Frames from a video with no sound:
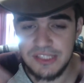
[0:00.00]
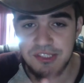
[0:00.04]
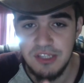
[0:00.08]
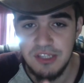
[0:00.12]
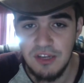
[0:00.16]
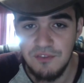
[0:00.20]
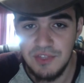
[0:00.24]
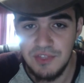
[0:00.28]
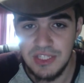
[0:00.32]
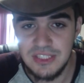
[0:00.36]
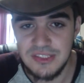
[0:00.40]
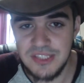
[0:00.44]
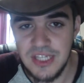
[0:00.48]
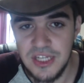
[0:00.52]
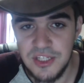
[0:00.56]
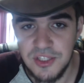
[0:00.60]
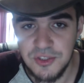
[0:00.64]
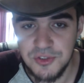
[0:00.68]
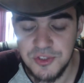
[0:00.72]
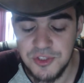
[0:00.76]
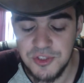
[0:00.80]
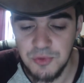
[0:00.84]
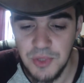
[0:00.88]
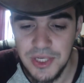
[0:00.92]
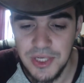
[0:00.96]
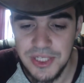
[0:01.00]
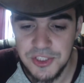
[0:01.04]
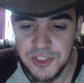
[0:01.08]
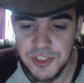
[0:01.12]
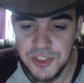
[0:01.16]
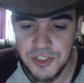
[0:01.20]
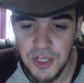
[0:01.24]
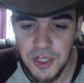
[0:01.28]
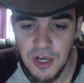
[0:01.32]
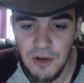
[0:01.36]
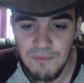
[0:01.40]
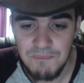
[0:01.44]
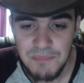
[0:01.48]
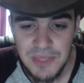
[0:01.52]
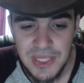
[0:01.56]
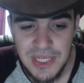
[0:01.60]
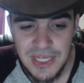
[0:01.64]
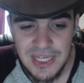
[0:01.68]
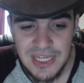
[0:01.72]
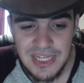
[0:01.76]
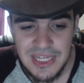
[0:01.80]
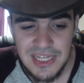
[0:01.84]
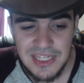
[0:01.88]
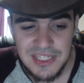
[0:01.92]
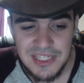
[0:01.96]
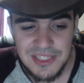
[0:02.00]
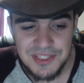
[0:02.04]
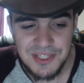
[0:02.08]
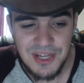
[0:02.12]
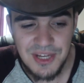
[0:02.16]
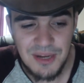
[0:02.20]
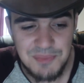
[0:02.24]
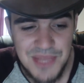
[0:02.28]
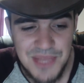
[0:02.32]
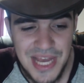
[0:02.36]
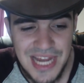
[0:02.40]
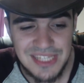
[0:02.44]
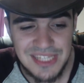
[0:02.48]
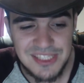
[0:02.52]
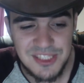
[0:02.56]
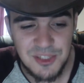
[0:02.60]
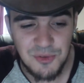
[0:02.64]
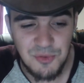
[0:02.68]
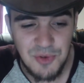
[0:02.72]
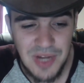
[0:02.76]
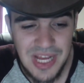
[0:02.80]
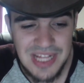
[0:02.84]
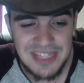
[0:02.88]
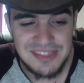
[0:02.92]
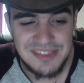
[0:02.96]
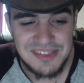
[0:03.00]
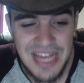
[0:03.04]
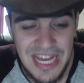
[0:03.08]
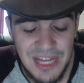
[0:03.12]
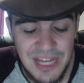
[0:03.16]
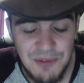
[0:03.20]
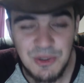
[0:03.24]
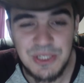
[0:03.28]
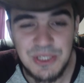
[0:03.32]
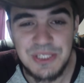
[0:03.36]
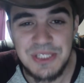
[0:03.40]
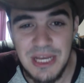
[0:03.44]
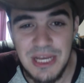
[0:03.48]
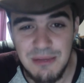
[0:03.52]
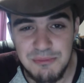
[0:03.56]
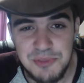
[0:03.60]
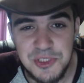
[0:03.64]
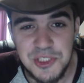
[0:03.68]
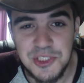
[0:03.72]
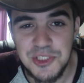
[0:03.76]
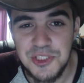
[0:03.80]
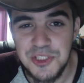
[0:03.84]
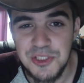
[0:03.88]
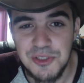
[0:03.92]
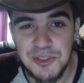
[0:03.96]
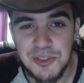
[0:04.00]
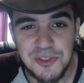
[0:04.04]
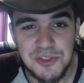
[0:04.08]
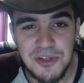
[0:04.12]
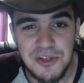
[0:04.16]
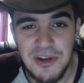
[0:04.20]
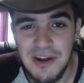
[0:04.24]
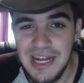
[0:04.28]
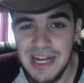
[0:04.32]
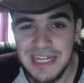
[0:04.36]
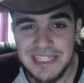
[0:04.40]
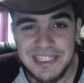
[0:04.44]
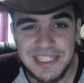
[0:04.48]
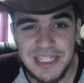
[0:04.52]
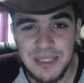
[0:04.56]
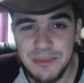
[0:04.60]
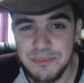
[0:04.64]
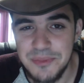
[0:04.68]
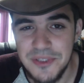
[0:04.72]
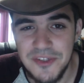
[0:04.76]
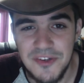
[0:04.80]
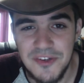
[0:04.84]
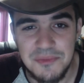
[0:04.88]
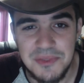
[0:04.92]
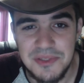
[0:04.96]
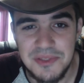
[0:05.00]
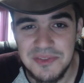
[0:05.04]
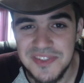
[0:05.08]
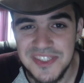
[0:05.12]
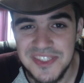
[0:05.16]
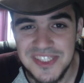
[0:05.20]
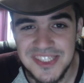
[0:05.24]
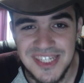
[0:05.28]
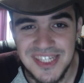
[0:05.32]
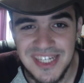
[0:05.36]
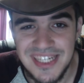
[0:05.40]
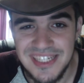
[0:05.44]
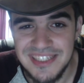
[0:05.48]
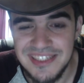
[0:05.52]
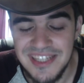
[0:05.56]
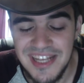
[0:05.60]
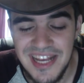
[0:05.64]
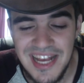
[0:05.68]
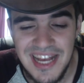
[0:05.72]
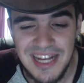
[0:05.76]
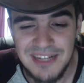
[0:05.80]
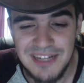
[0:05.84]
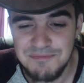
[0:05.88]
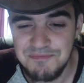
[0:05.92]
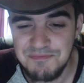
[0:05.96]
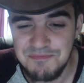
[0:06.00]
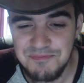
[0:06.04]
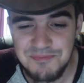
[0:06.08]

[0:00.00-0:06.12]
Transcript: of Nintendo Switch. So, yep, that is the Red Dead Redemption 2 trailer. I can't believe I'm even saying that.